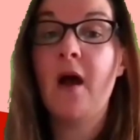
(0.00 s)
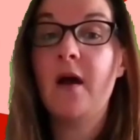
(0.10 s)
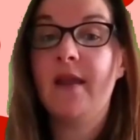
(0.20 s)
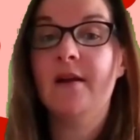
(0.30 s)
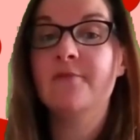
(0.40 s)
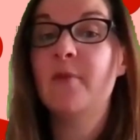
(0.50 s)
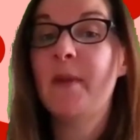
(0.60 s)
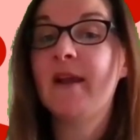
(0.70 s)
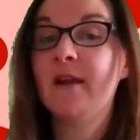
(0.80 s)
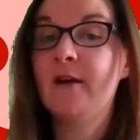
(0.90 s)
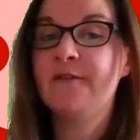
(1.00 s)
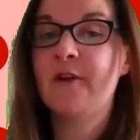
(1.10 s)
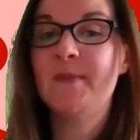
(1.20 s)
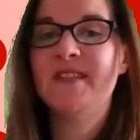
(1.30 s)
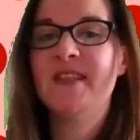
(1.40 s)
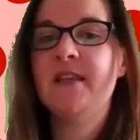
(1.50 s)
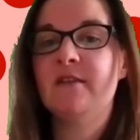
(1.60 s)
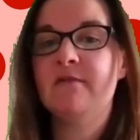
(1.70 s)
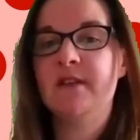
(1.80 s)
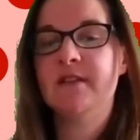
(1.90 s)
Hi, I'm Rebecca Luff. I'm a Senior
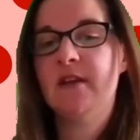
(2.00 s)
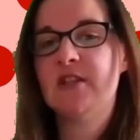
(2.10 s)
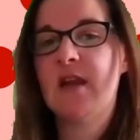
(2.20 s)
Research